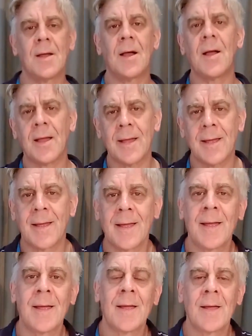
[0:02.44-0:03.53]
Hi,
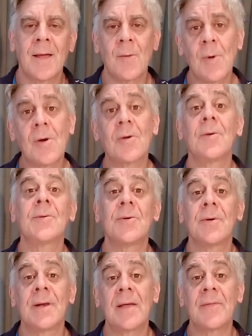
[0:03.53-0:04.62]
and welcome to
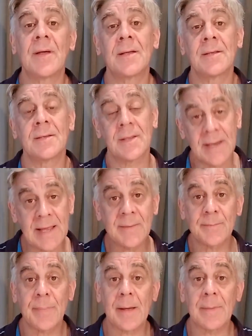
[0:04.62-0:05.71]
another
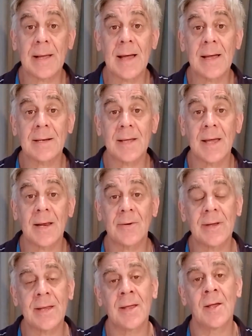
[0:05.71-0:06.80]
Dunedin Public Art
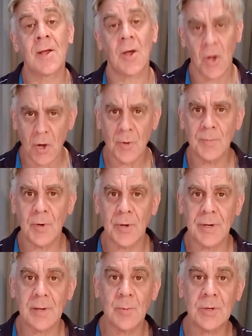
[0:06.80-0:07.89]
Gallery Home
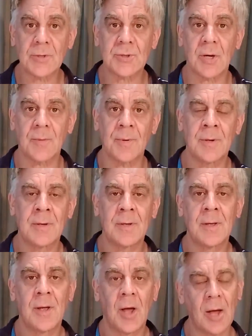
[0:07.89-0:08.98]
Learning Workshop.
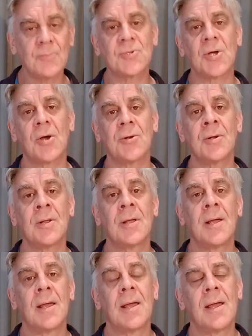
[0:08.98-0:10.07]
I'm John,
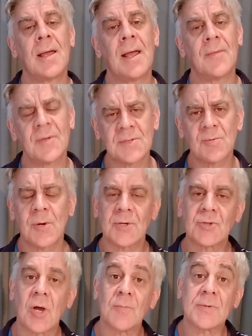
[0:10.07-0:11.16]
and this
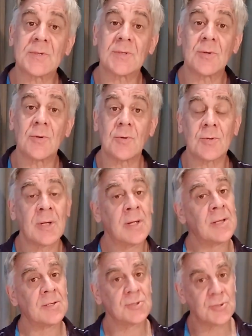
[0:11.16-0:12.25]
workshop is called
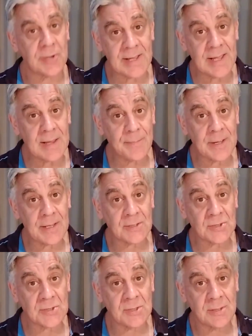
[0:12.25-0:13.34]
Tricky
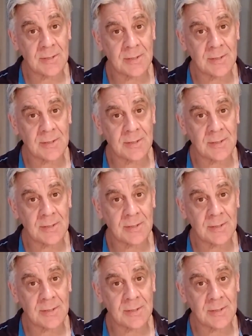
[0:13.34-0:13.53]
Pics.